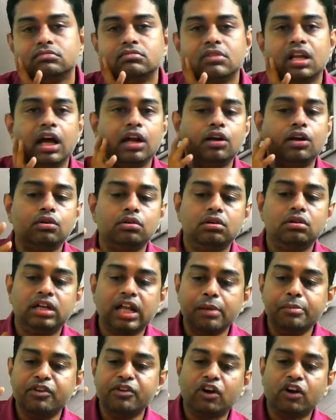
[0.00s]
Hello, tell
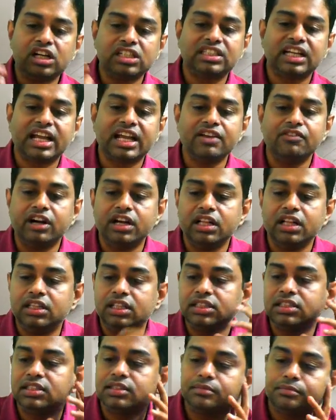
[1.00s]
me what is the keyword in
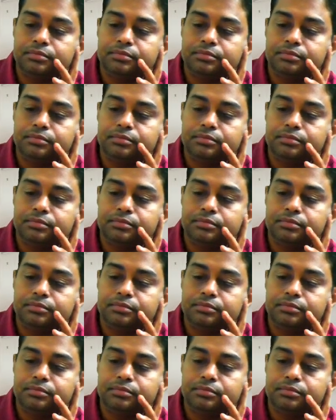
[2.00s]
this?